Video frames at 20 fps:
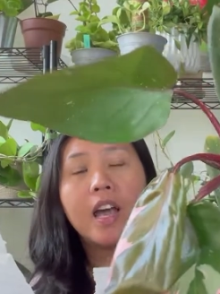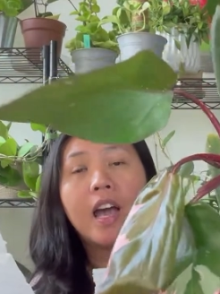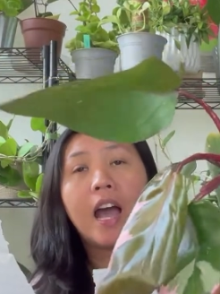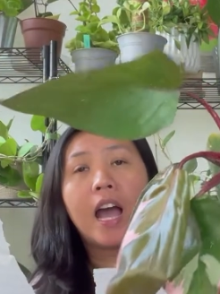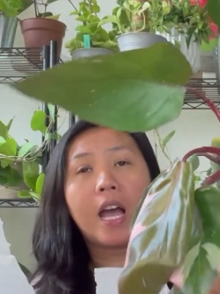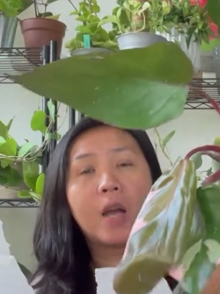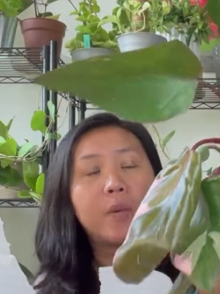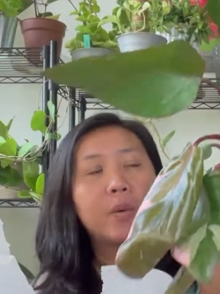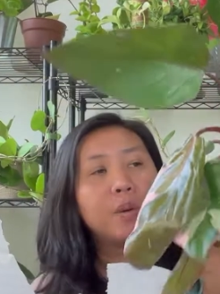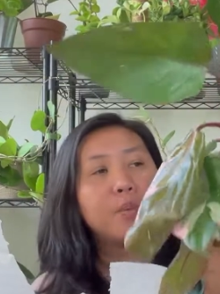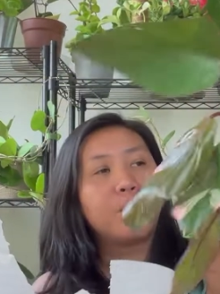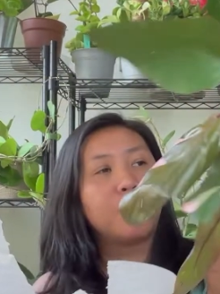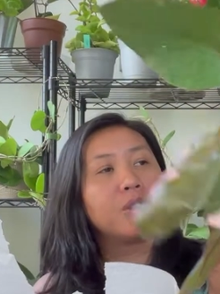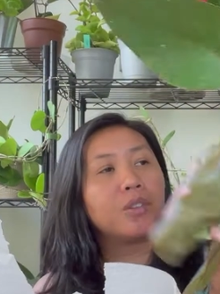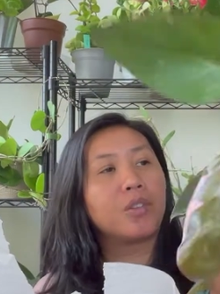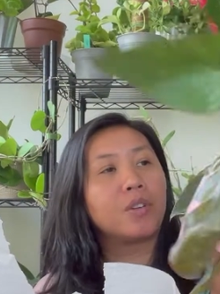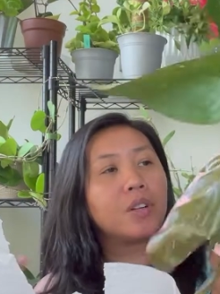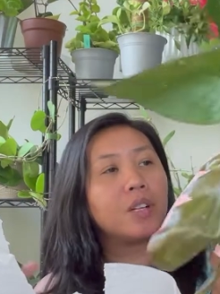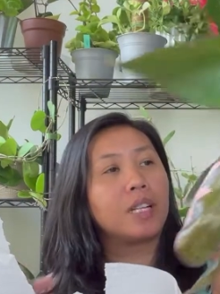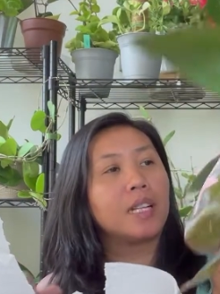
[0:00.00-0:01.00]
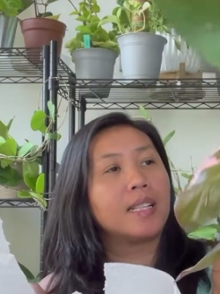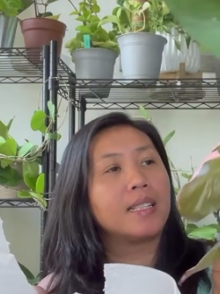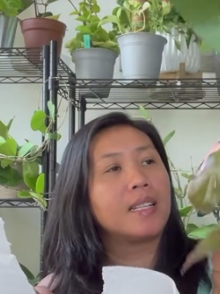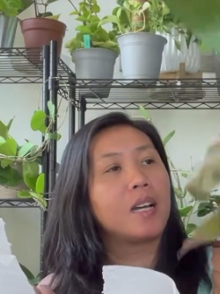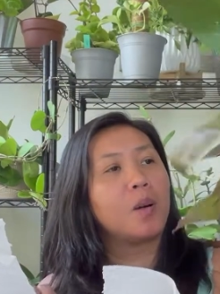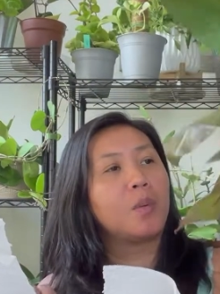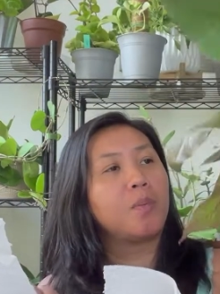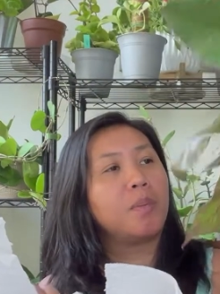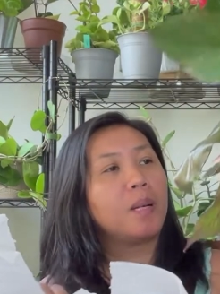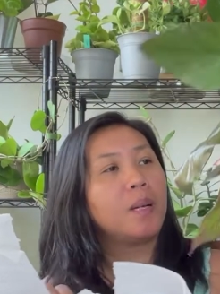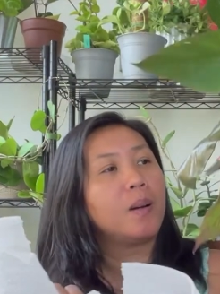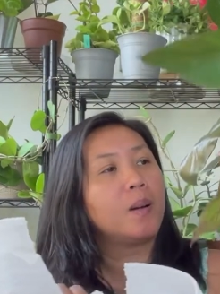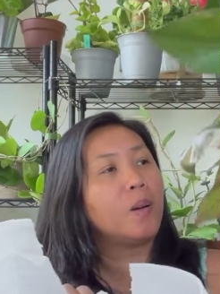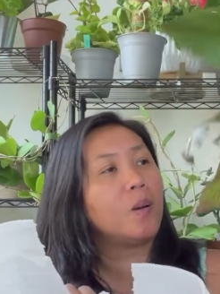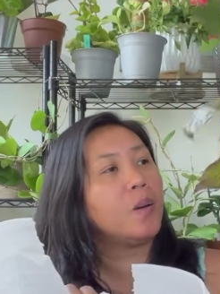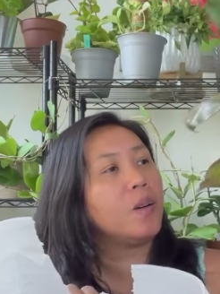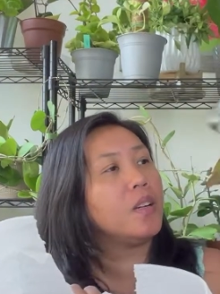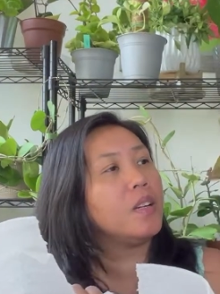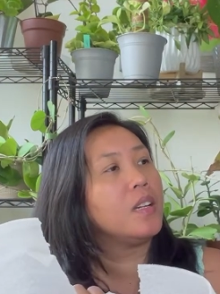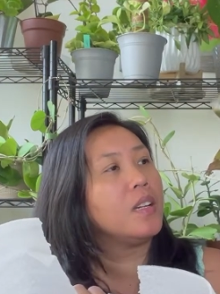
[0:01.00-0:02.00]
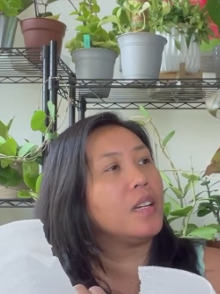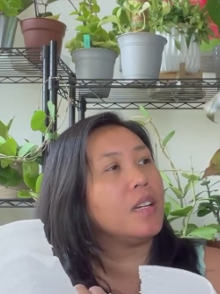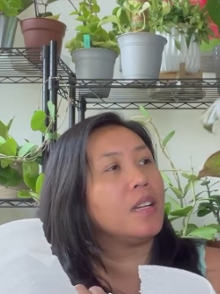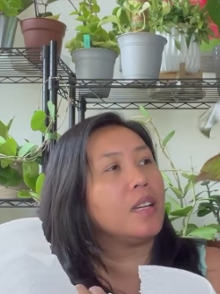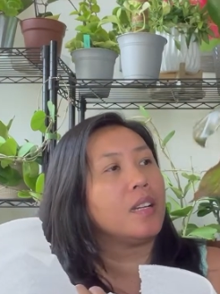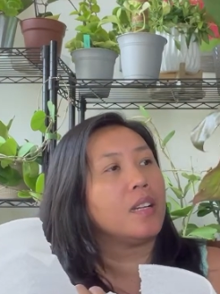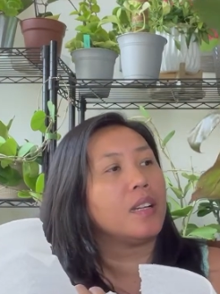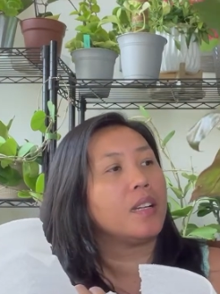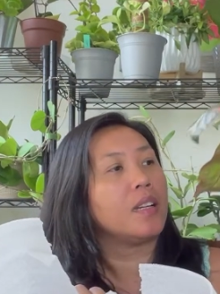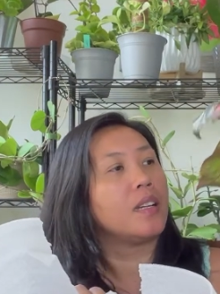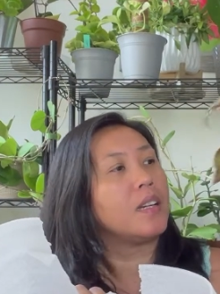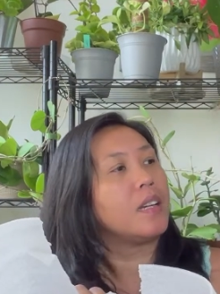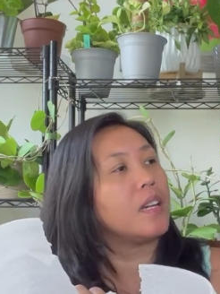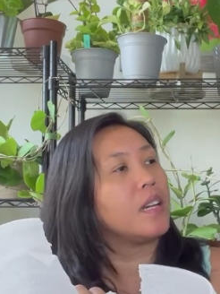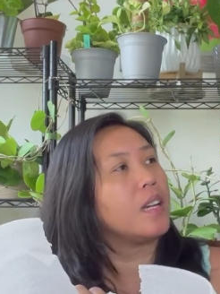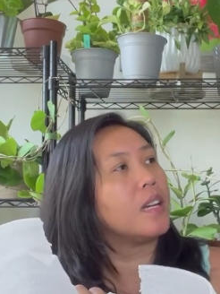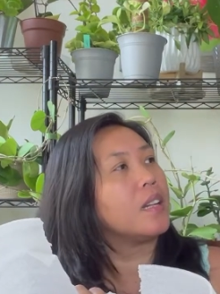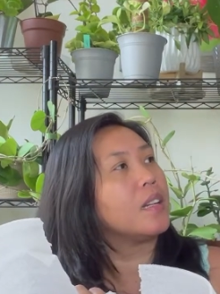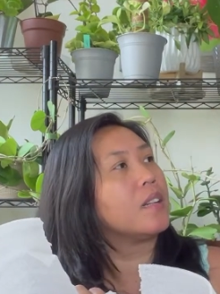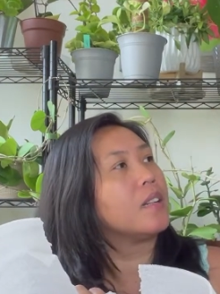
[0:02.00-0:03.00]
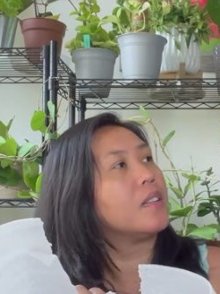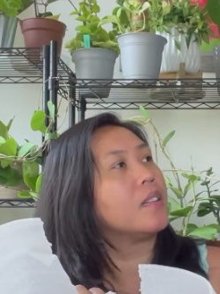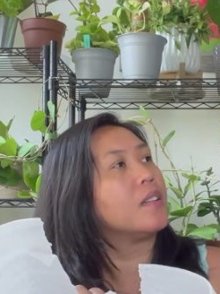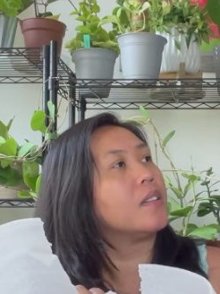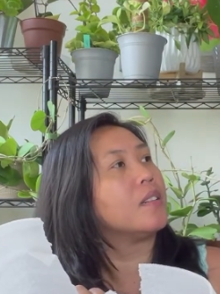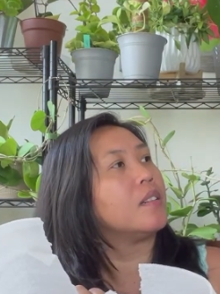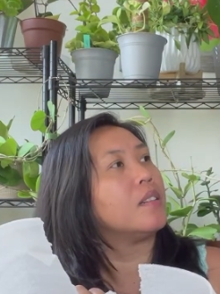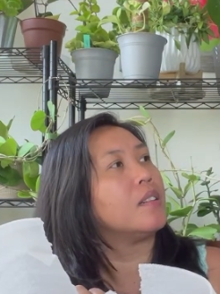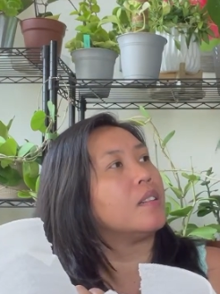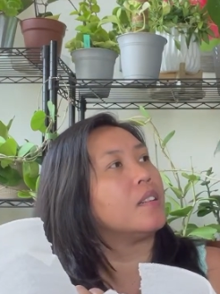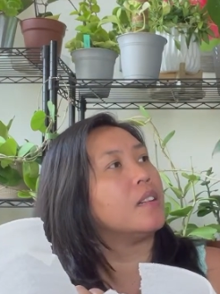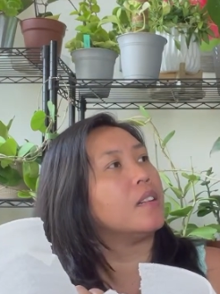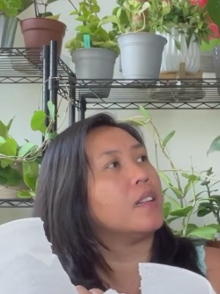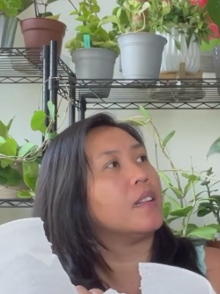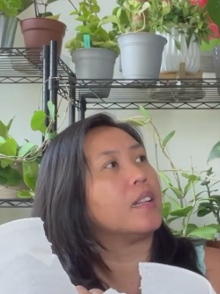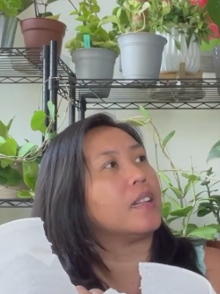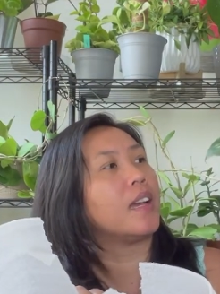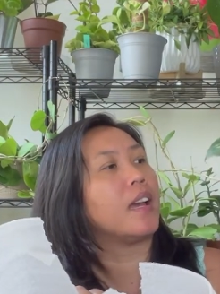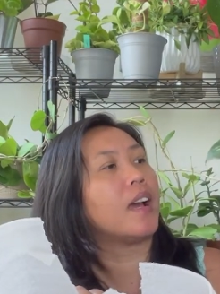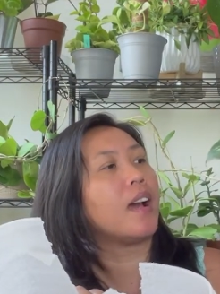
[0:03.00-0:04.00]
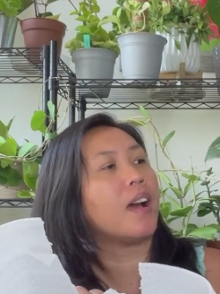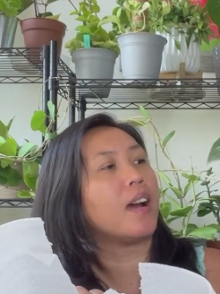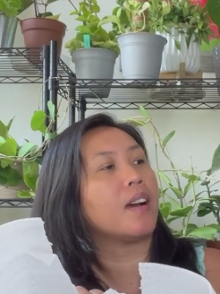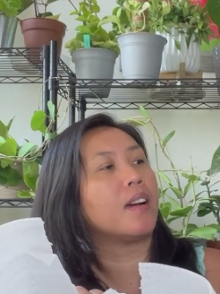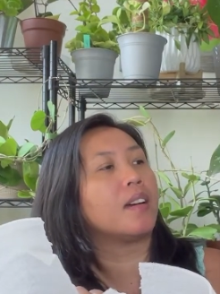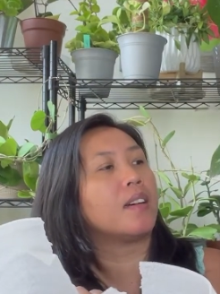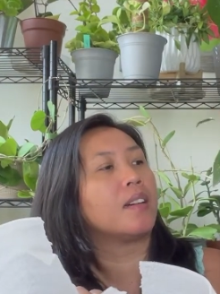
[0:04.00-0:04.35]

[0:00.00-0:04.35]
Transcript: I will put her link down below, and yeah,